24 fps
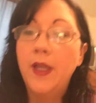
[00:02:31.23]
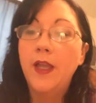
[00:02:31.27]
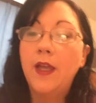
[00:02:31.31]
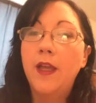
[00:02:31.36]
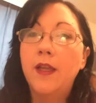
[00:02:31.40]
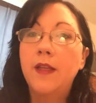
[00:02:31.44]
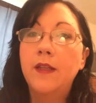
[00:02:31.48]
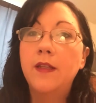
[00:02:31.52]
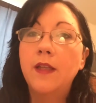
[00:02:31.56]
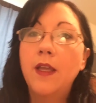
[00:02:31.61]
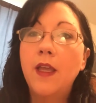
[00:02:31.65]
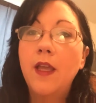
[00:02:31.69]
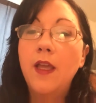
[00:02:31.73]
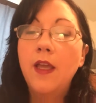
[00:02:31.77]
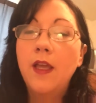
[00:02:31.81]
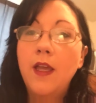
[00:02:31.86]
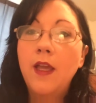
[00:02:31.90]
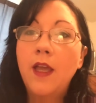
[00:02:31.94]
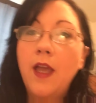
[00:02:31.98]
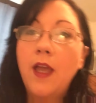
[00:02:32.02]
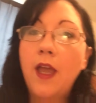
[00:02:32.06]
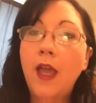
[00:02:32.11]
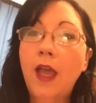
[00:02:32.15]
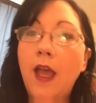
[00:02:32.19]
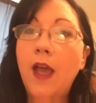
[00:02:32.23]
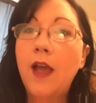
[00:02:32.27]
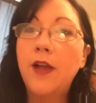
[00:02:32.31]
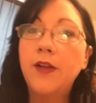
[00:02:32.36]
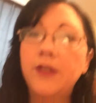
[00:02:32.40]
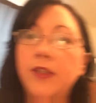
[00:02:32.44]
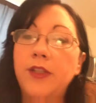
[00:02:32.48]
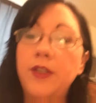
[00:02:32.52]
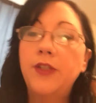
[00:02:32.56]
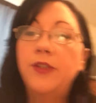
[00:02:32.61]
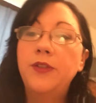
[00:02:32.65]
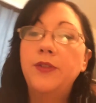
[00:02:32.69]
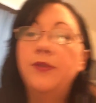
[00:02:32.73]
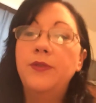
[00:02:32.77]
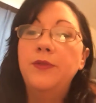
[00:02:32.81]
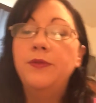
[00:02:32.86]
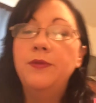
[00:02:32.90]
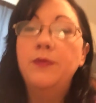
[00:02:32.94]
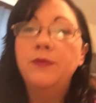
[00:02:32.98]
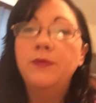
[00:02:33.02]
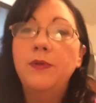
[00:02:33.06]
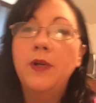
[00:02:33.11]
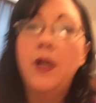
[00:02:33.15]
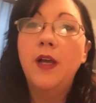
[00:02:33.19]
And how do
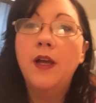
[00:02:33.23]
you